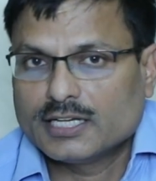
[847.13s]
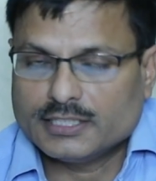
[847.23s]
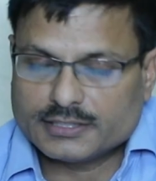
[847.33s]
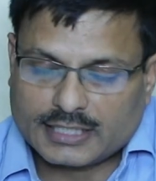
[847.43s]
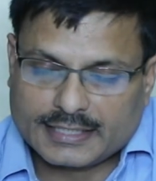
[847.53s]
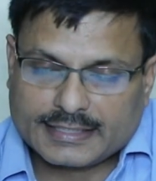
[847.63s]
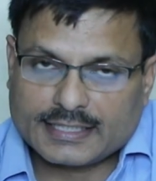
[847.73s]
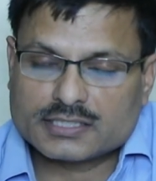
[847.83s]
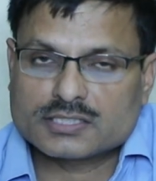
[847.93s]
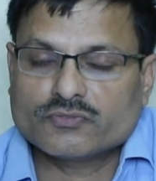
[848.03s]
In that
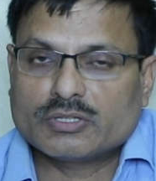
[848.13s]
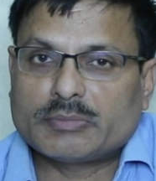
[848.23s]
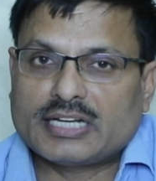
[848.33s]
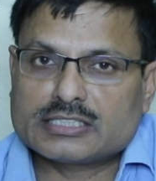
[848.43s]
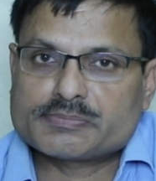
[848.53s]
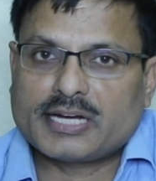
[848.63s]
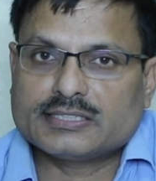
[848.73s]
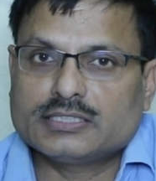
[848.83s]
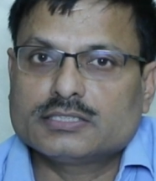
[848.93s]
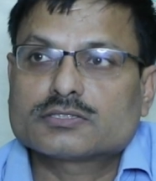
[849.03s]
case, we managed
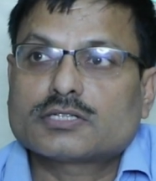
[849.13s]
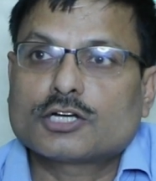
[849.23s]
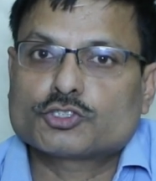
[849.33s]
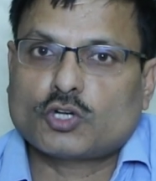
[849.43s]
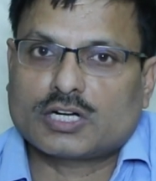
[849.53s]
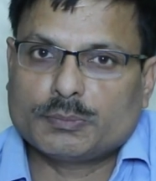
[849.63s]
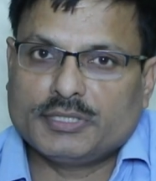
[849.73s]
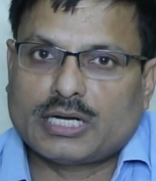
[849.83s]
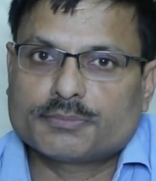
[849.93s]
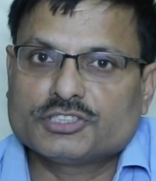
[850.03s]
by the
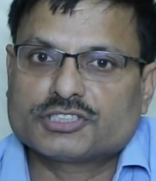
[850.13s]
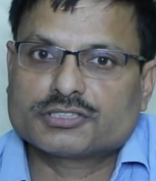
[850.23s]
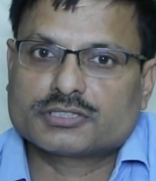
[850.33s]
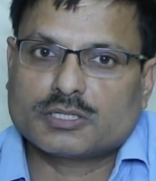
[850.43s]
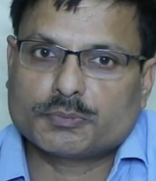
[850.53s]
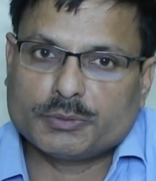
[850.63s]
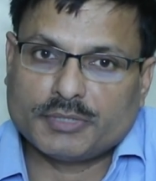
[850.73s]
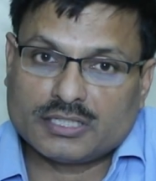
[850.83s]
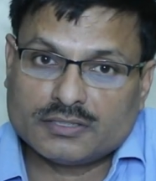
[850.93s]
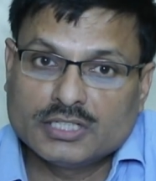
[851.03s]
osteotomy of the distal
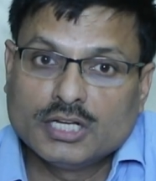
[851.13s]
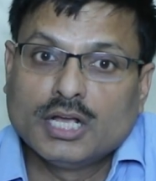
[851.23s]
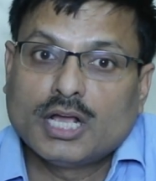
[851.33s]
femur,